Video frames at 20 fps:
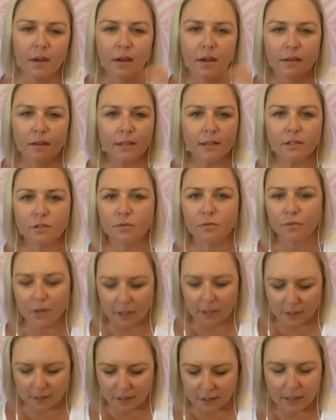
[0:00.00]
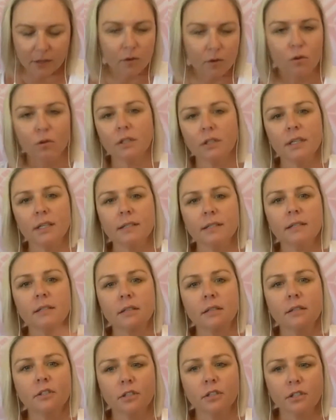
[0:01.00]
That's really all it is
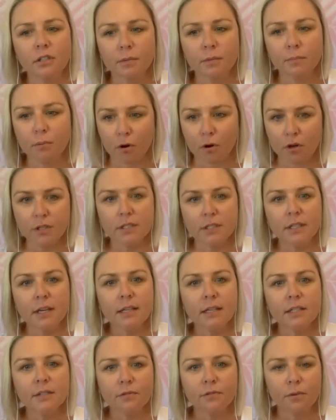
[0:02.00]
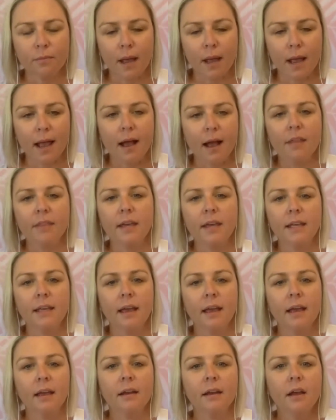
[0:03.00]
it's just the process from how they
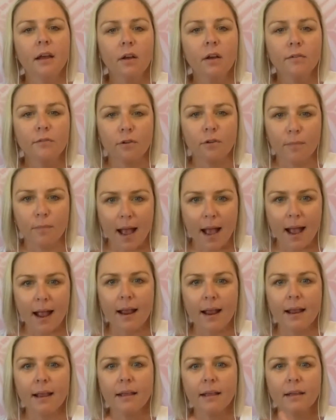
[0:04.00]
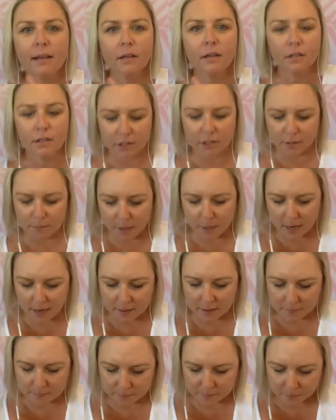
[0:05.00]
get from A to
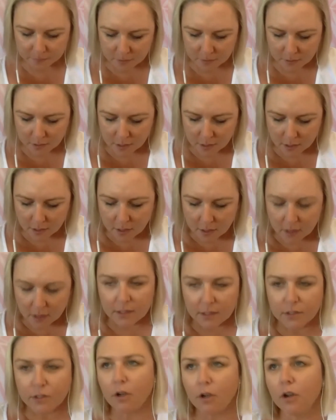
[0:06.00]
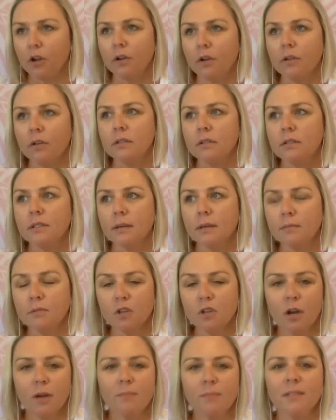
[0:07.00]
B. So
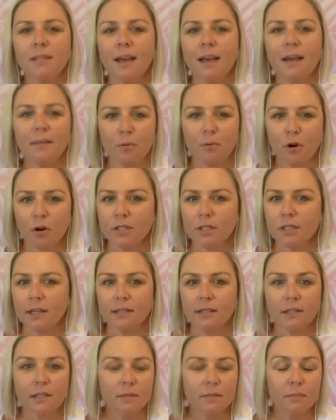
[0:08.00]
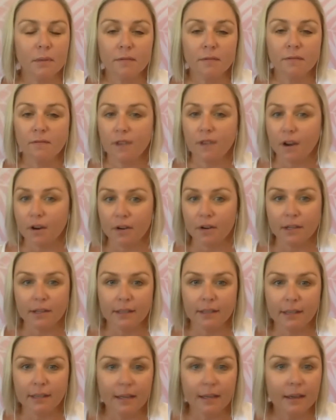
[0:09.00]
sometimes that process can be very
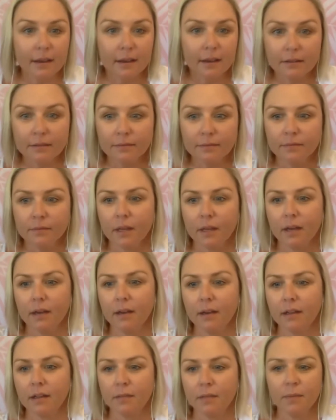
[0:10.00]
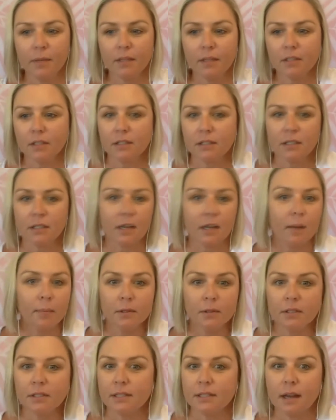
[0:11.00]
linear and it can be just a
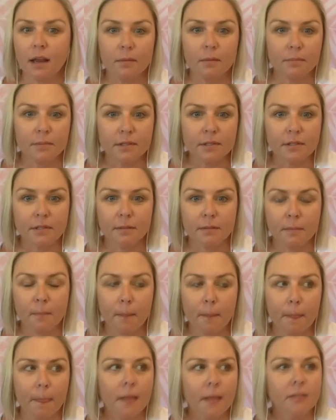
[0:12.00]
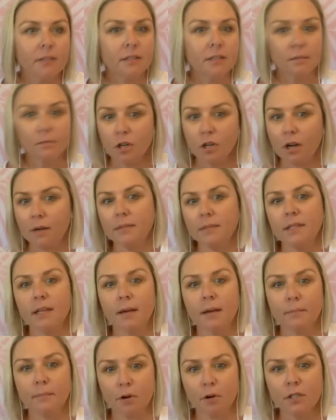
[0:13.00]
couple of steps. Sometimes
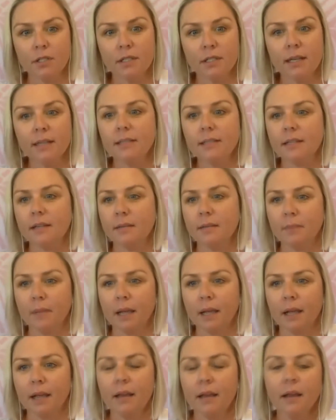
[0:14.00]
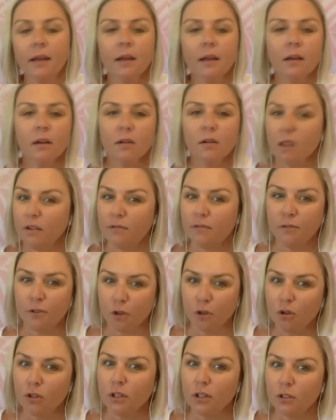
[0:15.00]
that process can be a
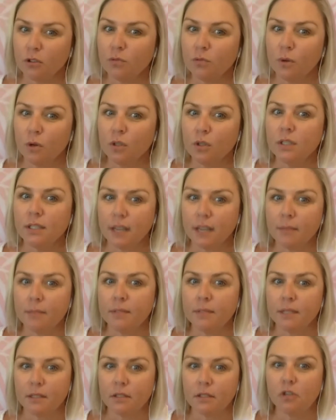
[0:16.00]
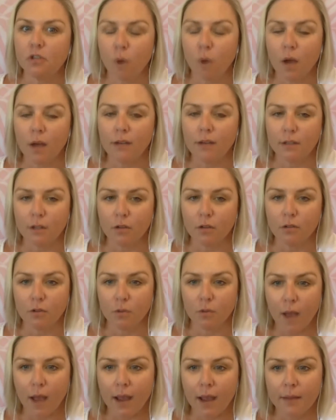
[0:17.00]
few little more steps intertwined along the
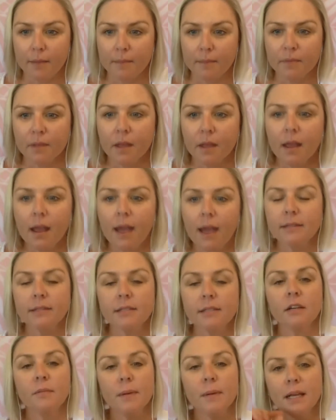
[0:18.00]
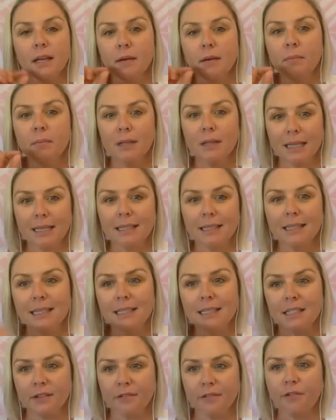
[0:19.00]
way. And it's going to be completely
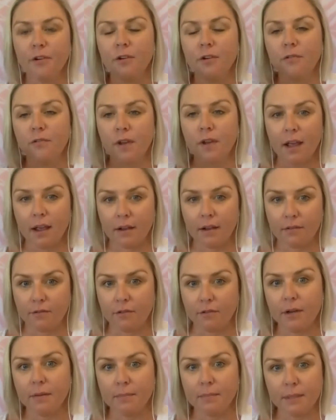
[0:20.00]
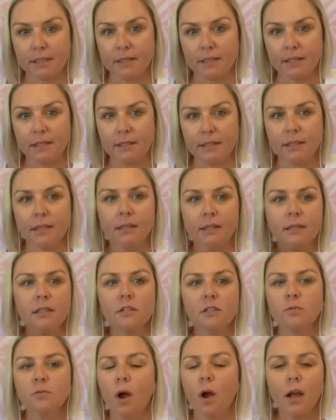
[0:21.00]
different for every business. And this
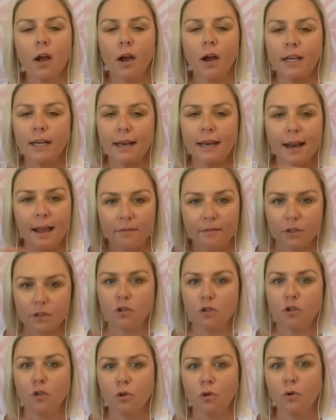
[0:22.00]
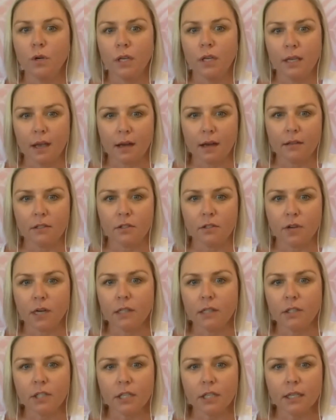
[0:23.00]
is why I never do cookie cutter
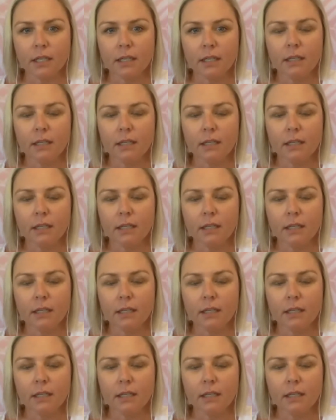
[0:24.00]
strategy,